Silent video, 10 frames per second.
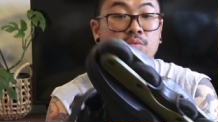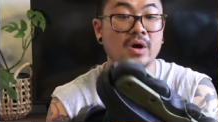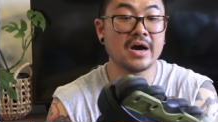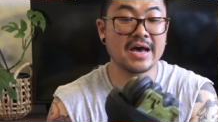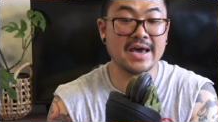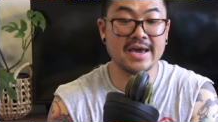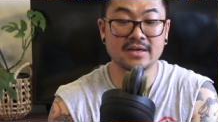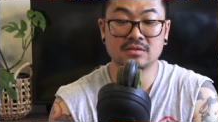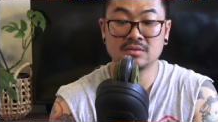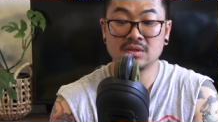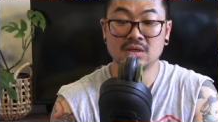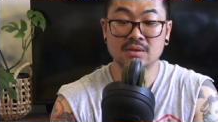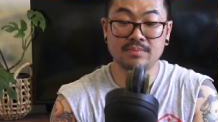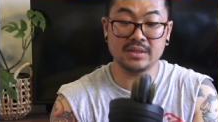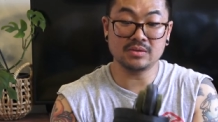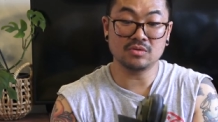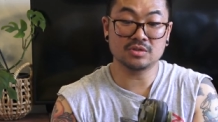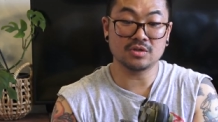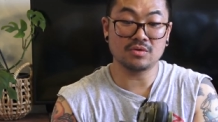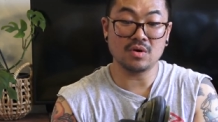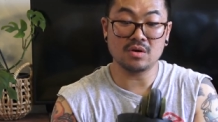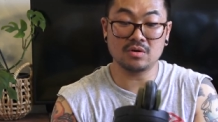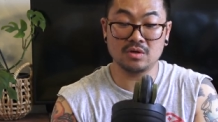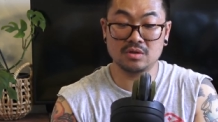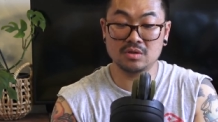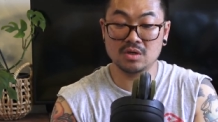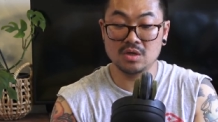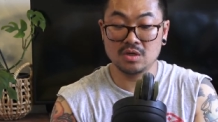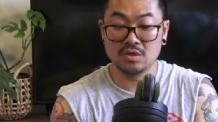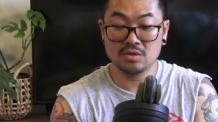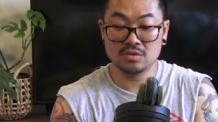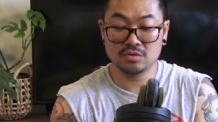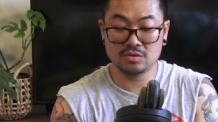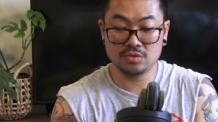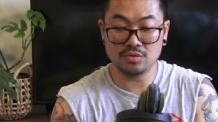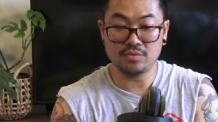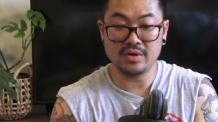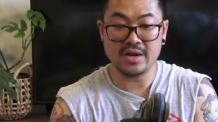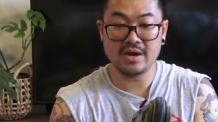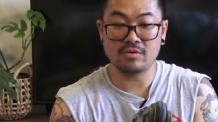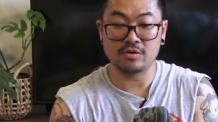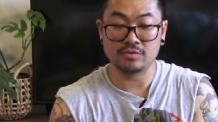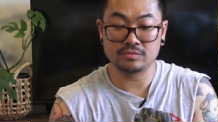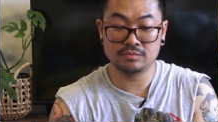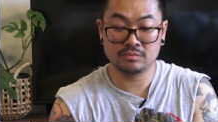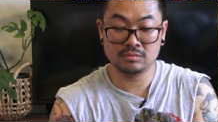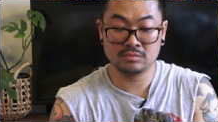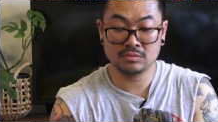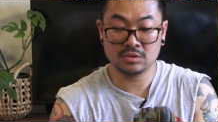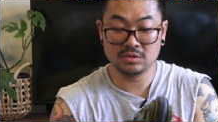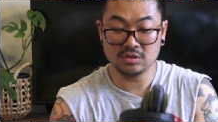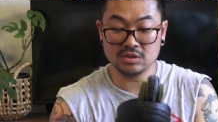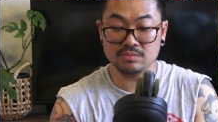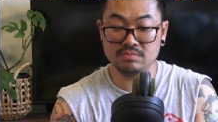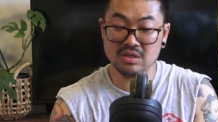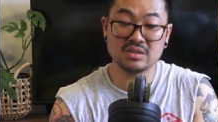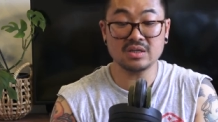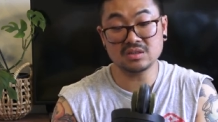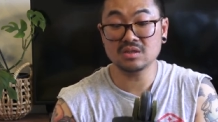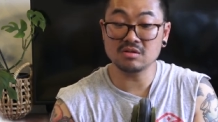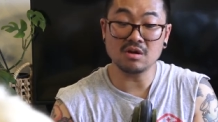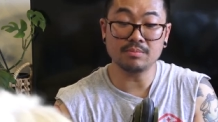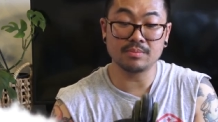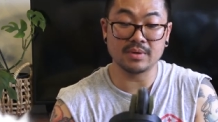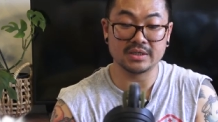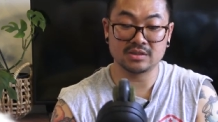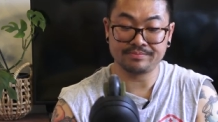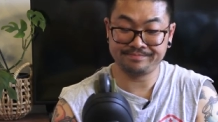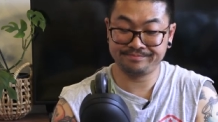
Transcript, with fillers: wide, but then also not too narrow. So that's a, it's a good compromise.